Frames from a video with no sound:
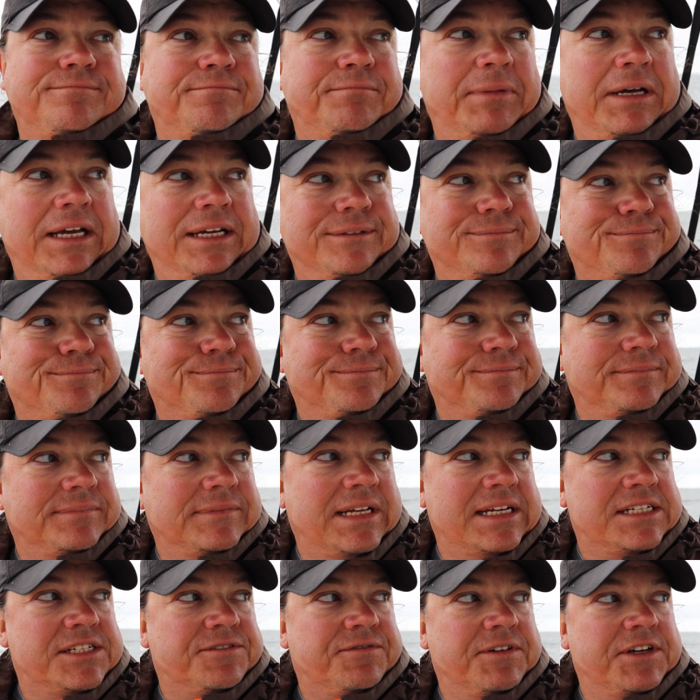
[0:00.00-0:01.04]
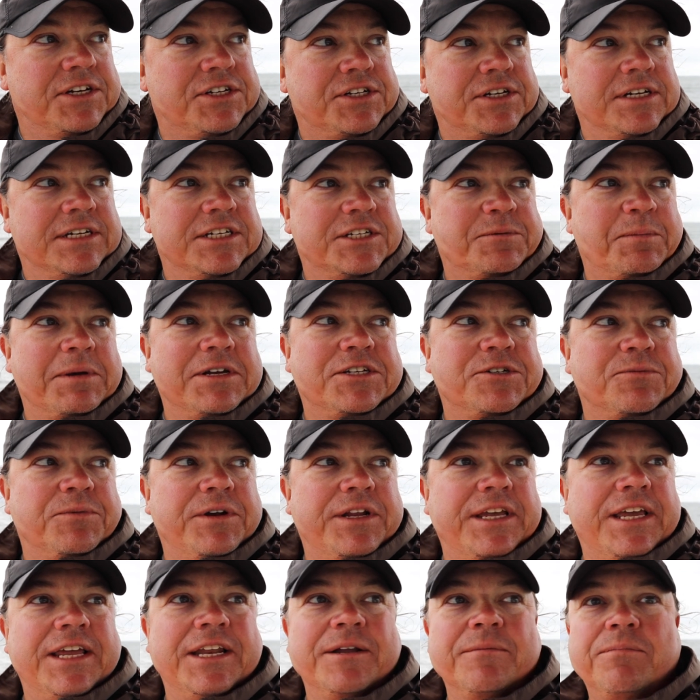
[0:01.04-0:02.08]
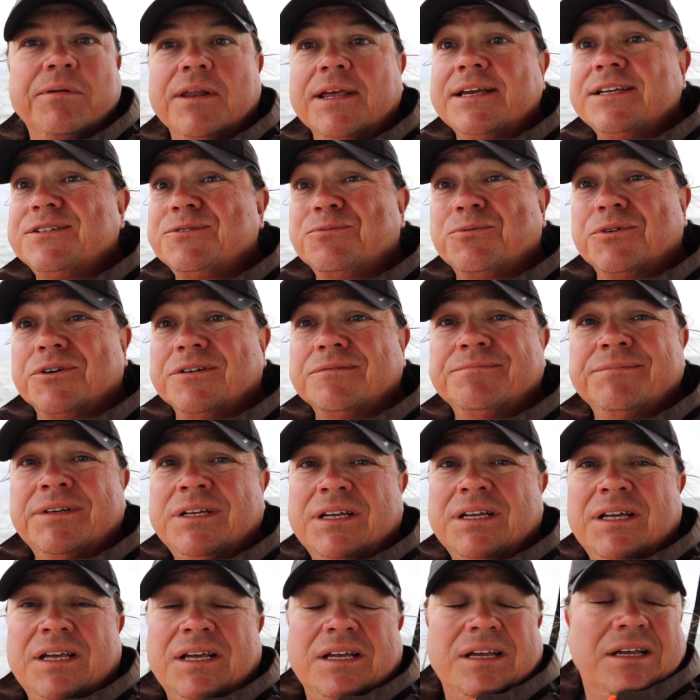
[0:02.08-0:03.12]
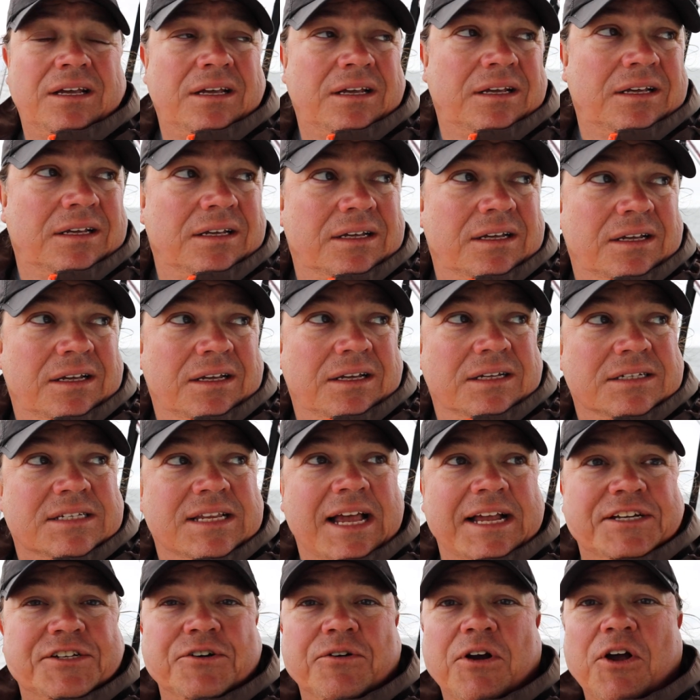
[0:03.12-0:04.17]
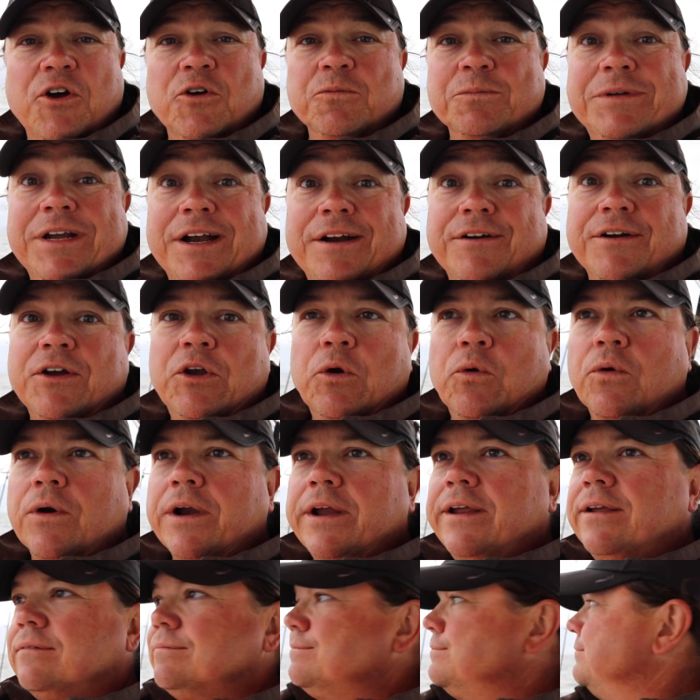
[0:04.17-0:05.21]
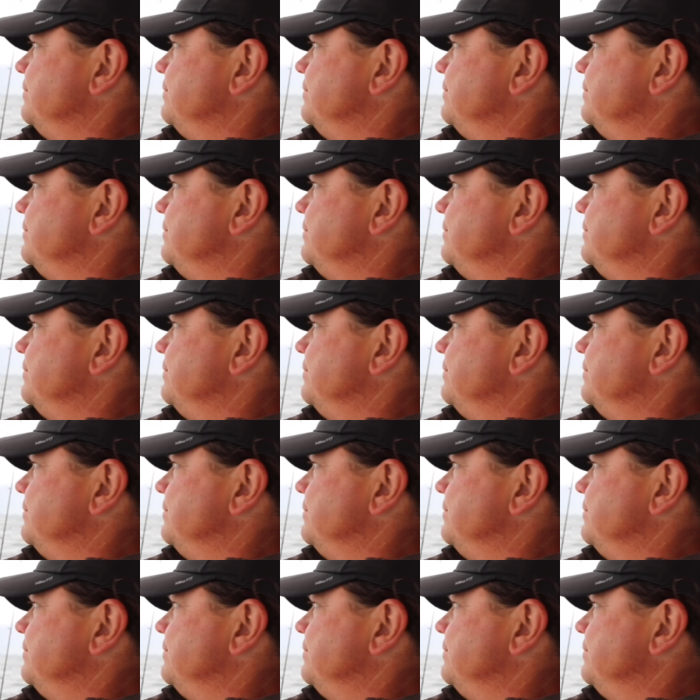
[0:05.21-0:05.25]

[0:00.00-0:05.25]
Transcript: but that's fishing, especially when you get in a place where it's not your home territory.